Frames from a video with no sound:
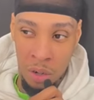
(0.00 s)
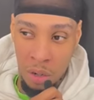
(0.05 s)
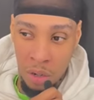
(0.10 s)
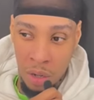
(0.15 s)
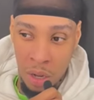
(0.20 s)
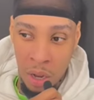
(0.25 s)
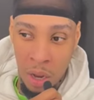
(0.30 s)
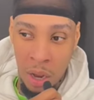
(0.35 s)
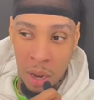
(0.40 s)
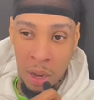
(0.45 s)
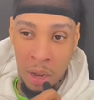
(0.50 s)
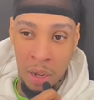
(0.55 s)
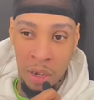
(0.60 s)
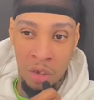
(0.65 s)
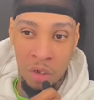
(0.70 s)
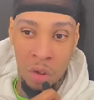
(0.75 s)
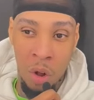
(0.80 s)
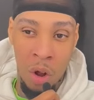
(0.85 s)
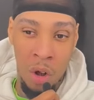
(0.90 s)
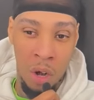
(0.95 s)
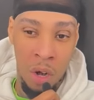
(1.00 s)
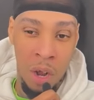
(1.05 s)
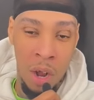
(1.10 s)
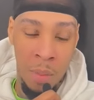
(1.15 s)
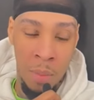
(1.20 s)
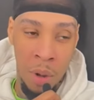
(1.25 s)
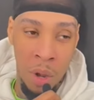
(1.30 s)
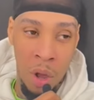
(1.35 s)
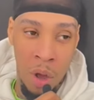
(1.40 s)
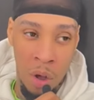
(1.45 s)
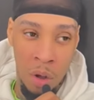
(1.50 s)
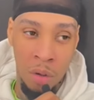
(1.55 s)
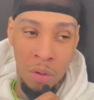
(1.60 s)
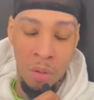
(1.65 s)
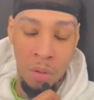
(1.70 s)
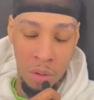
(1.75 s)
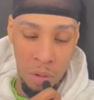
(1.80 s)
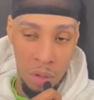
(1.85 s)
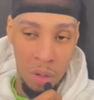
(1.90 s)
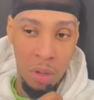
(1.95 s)
And it's starting to come along
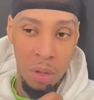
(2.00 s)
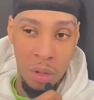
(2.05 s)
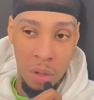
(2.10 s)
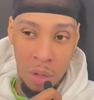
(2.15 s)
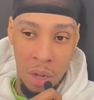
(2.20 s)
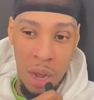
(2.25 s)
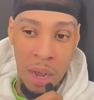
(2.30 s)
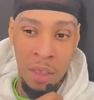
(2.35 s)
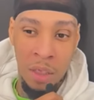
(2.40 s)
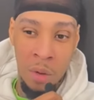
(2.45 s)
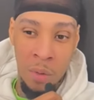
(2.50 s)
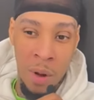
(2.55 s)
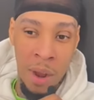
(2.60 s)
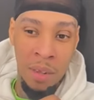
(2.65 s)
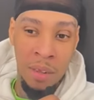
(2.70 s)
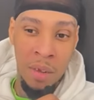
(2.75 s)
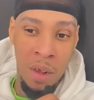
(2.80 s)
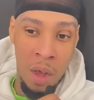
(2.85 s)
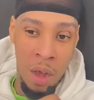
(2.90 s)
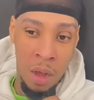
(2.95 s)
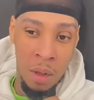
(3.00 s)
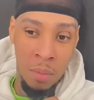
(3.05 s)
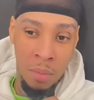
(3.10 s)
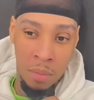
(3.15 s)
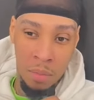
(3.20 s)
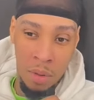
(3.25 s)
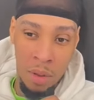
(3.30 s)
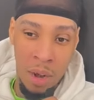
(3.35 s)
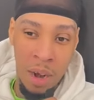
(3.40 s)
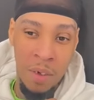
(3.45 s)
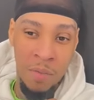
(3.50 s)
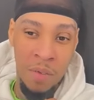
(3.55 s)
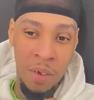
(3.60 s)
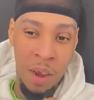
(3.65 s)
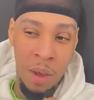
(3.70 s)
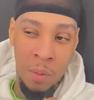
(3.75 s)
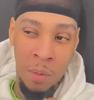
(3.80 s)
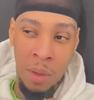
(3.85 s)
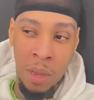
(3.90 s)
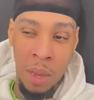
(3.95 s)
at the right time. And I feel
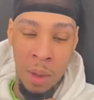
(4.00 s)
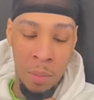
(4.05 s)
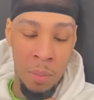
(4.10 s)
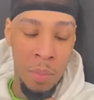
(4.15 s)
like we're getting